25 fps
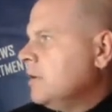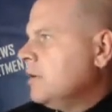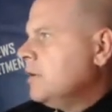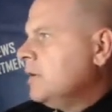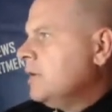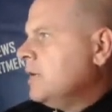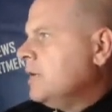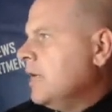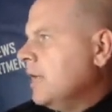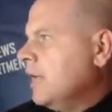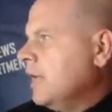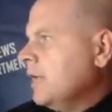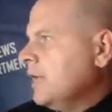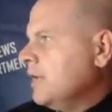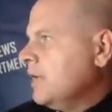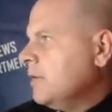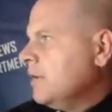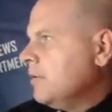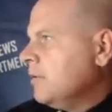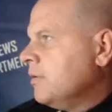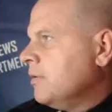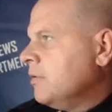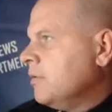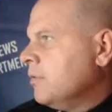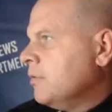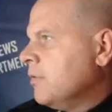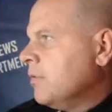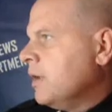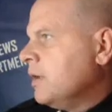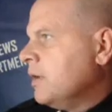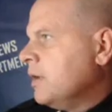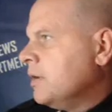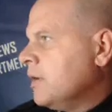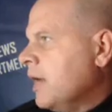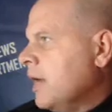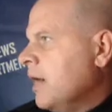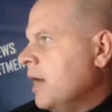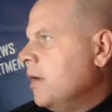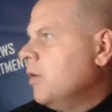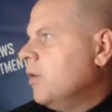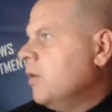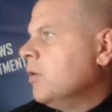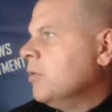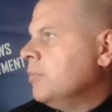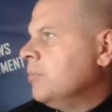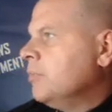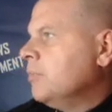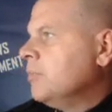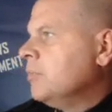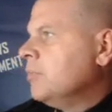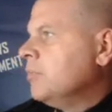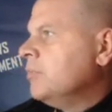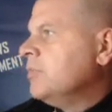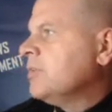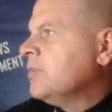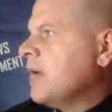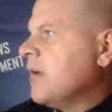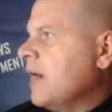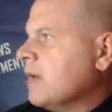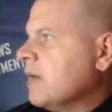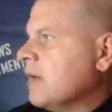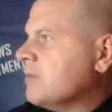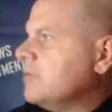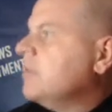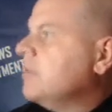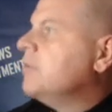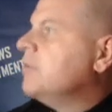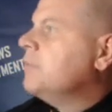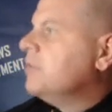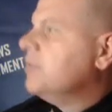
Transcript: Kelly, right? Ms. Cox.